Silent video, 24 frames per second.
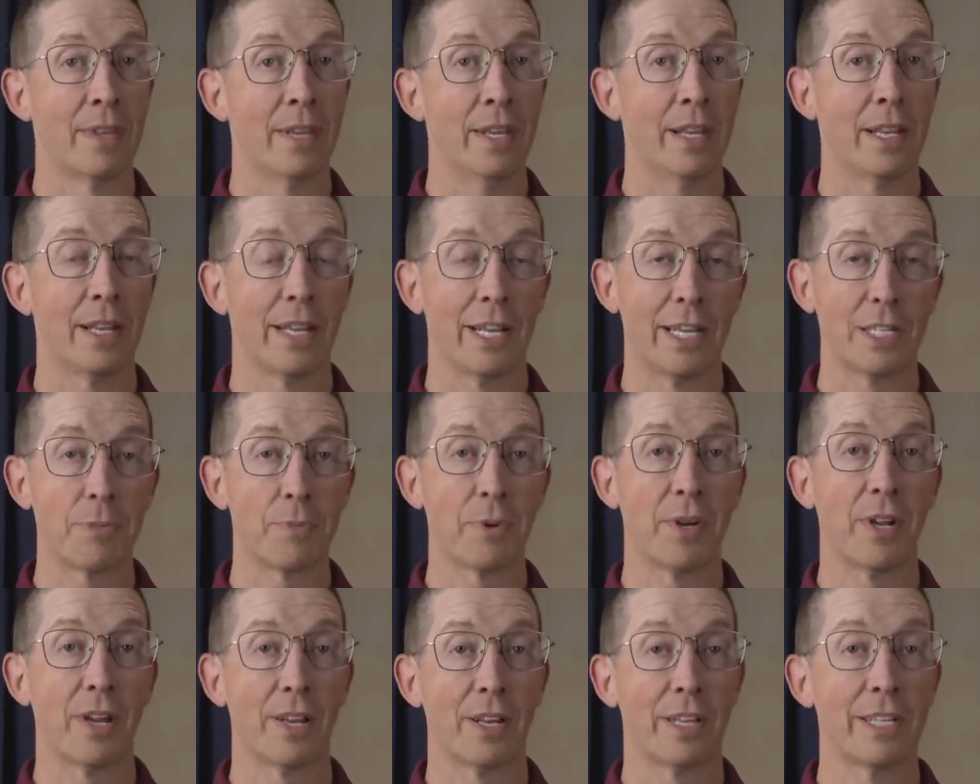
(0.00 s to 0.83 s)
And last
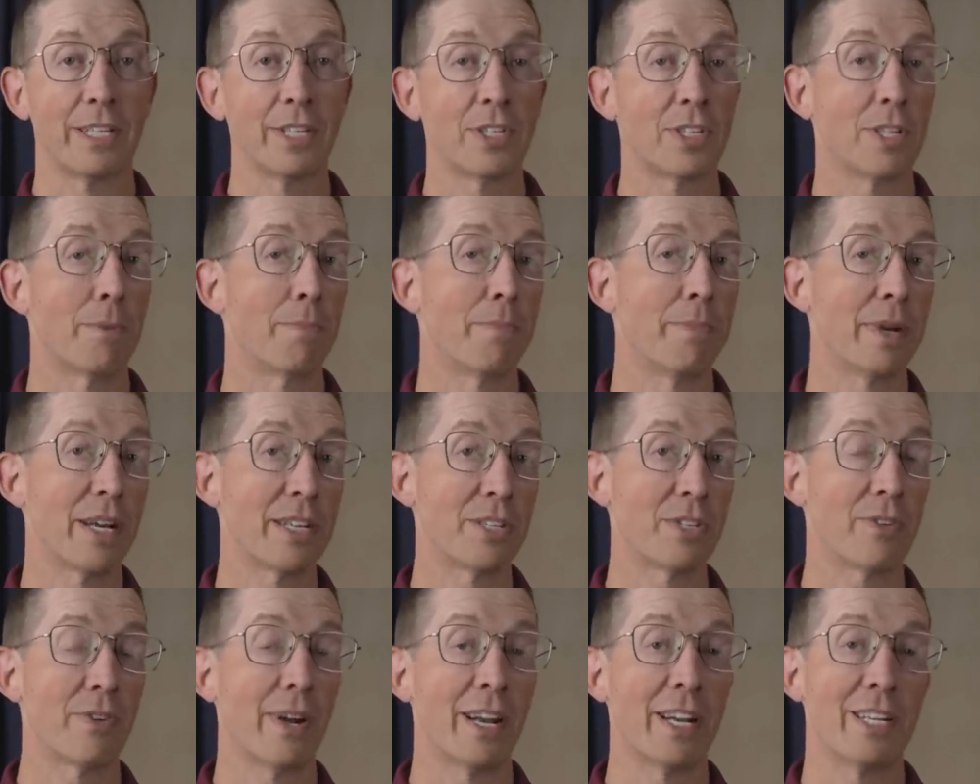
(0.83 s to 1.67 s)
but not least, the
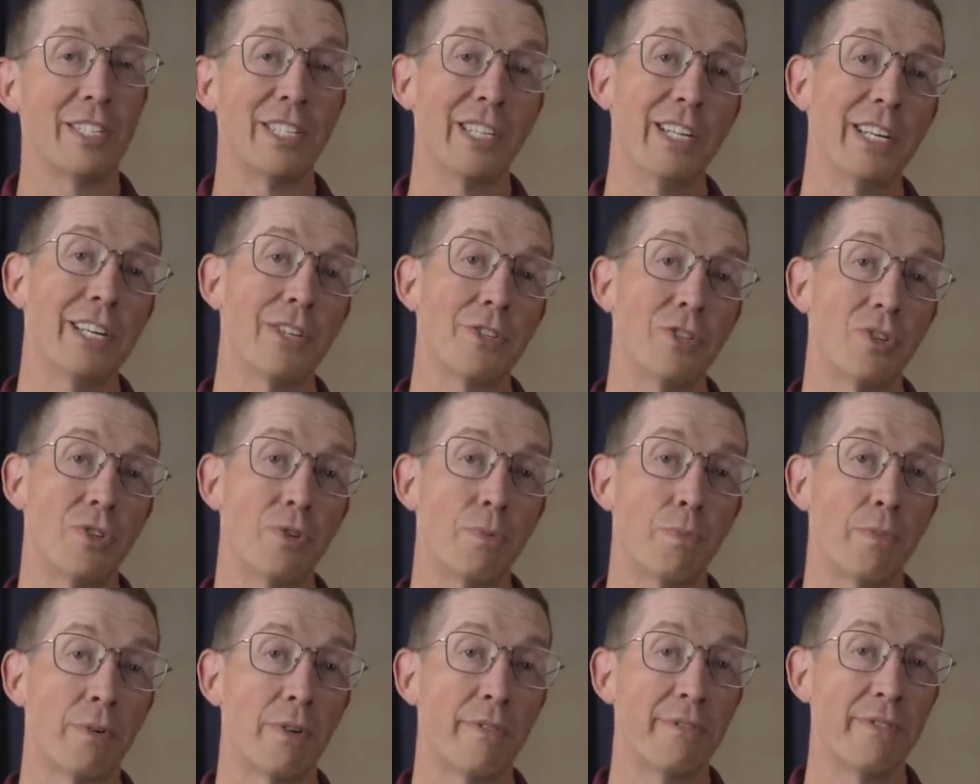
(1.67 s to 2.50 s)
best strategy is
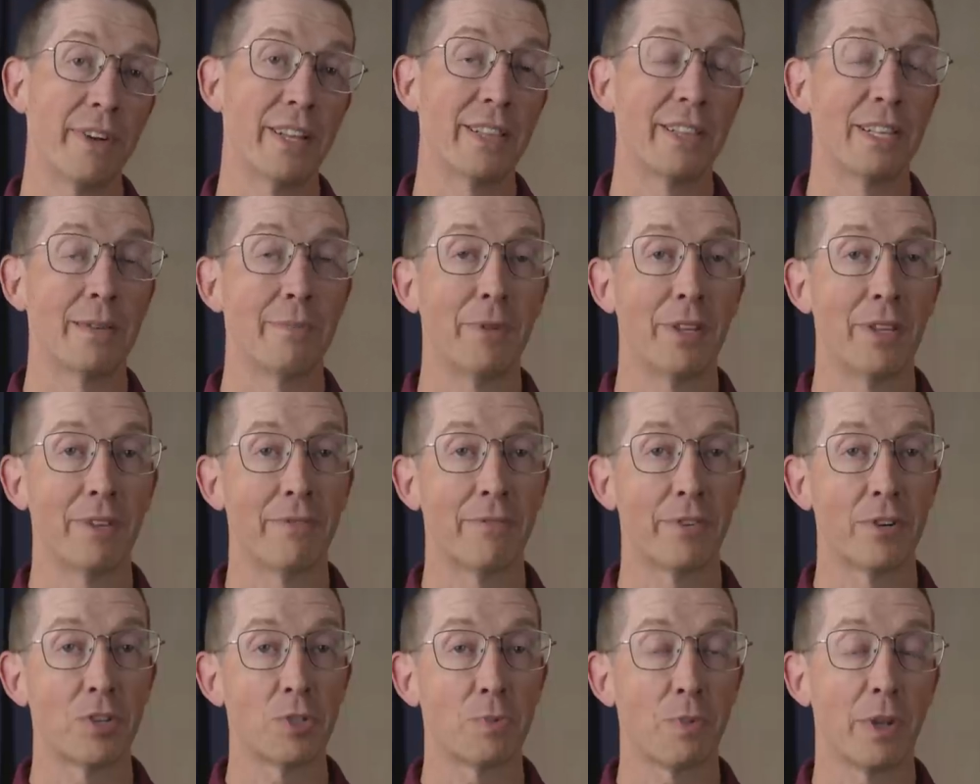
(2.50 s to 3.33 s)
to prevent them in the
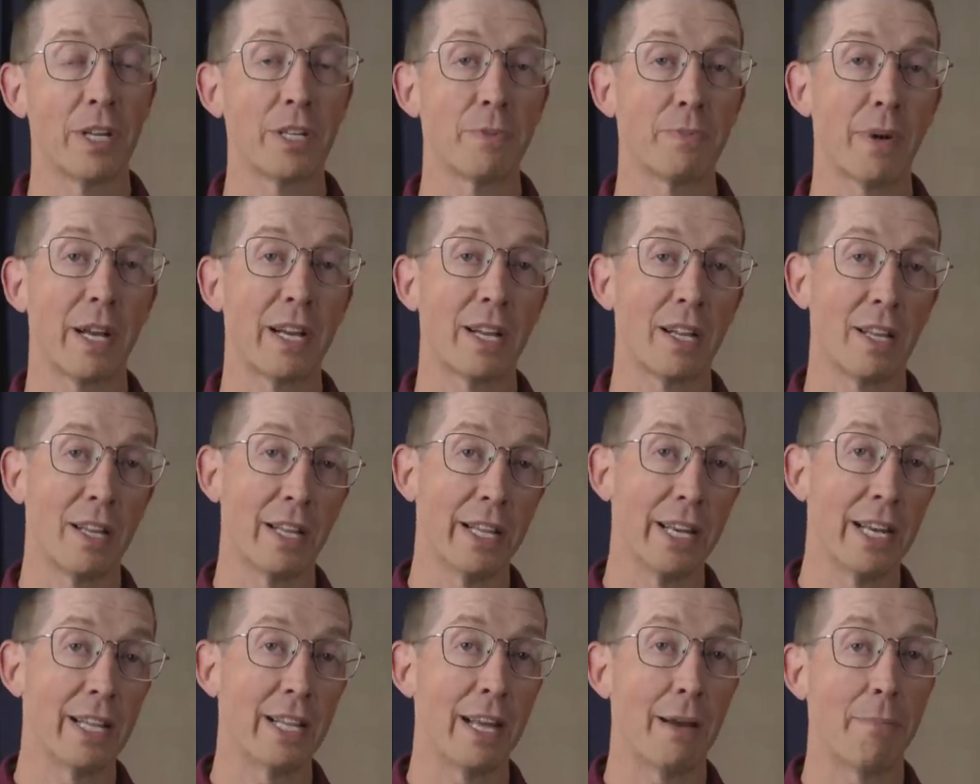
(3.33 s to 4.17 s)
first place by
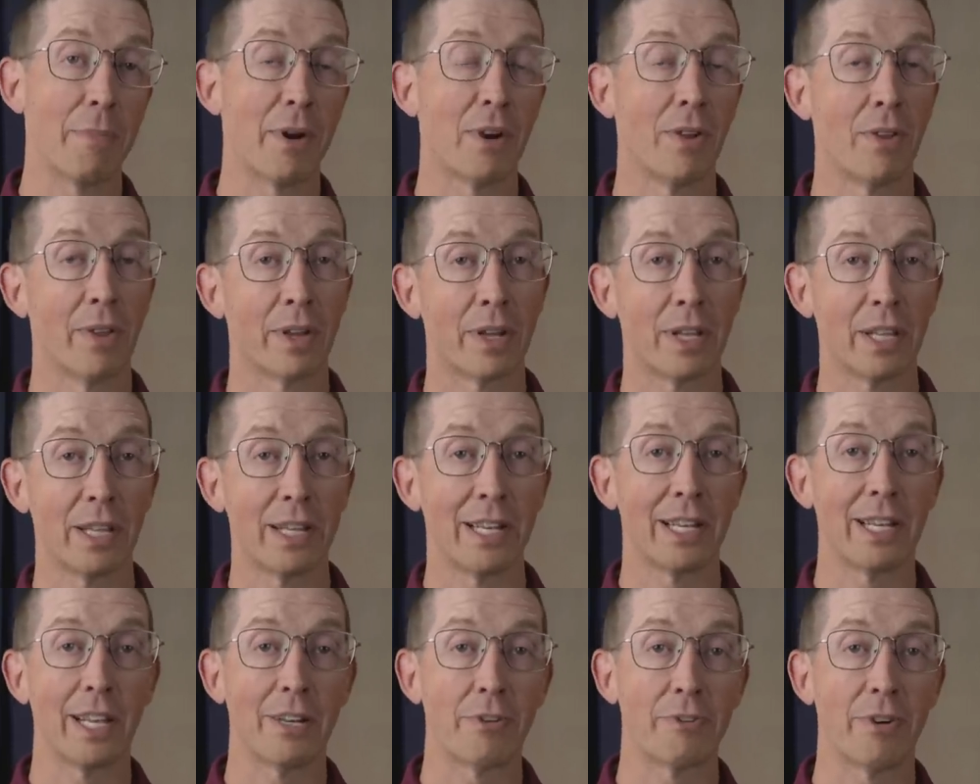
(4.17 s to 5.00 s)
cleaning that barrel and
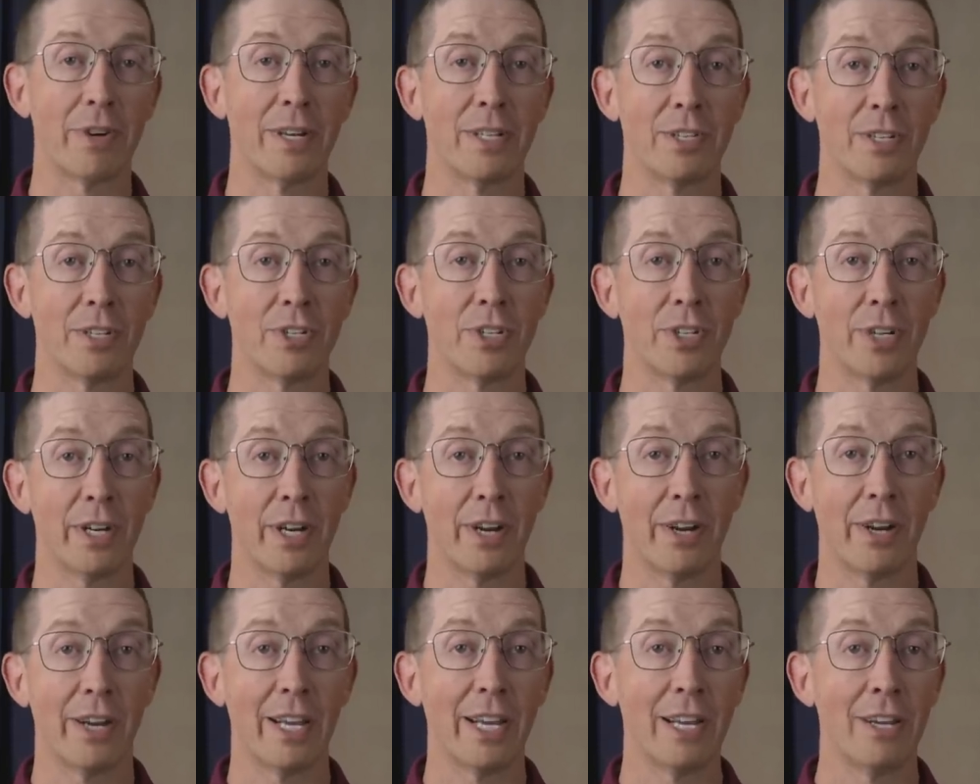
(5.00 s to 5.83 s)
cleaning that transition
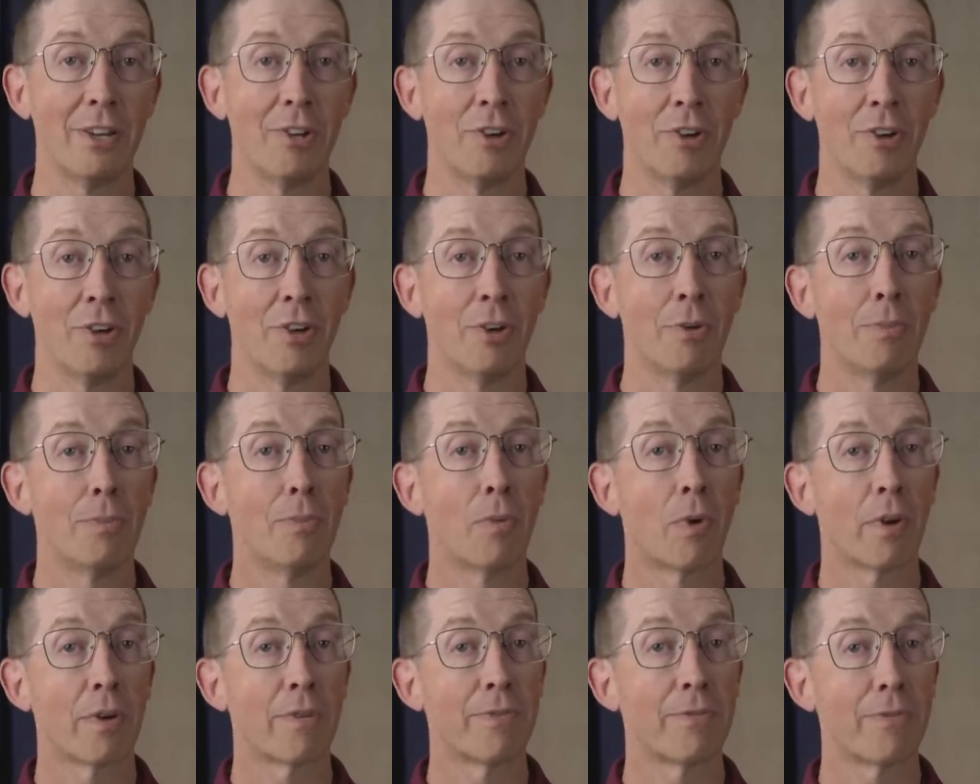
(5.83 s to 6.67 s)
area
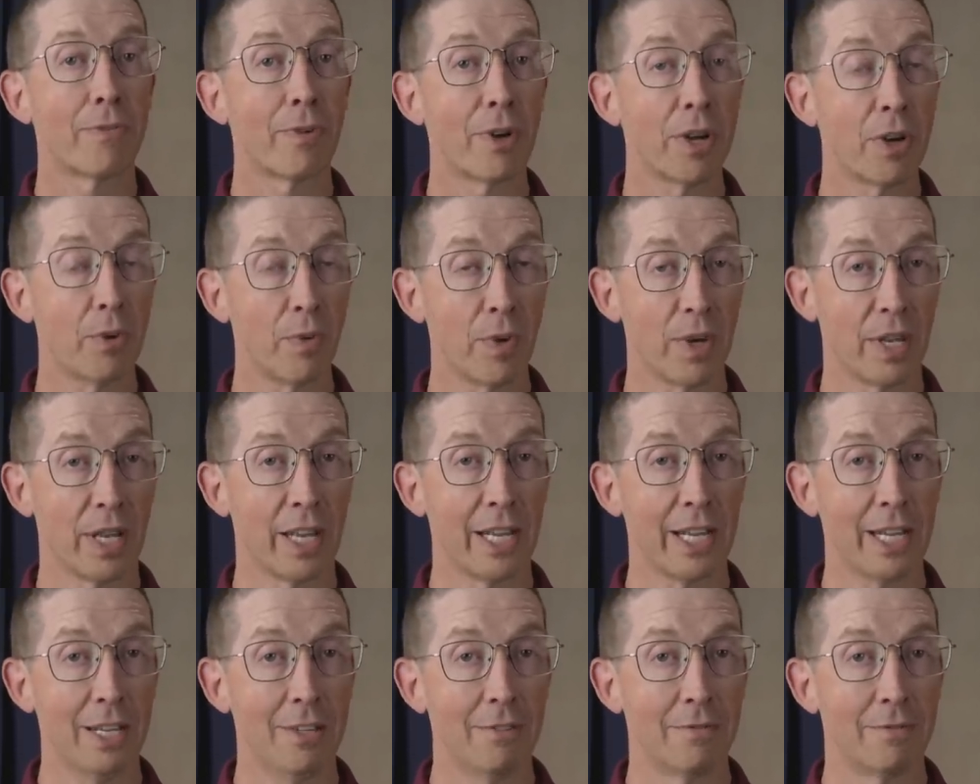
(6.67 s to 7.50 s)
more
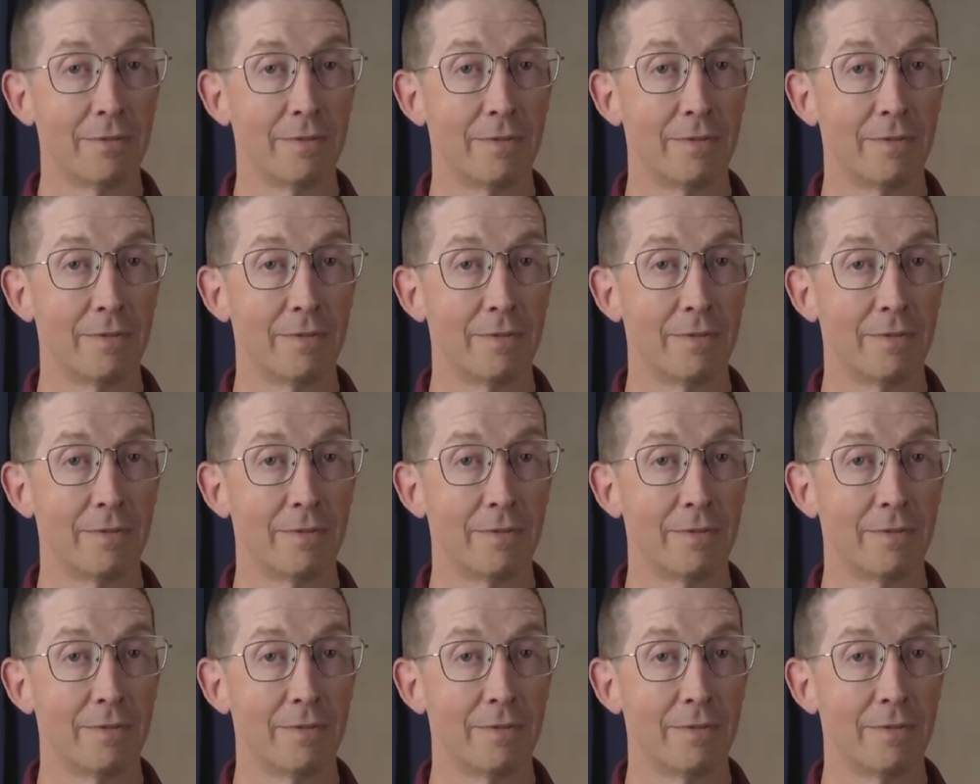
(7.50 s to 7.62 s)
frequently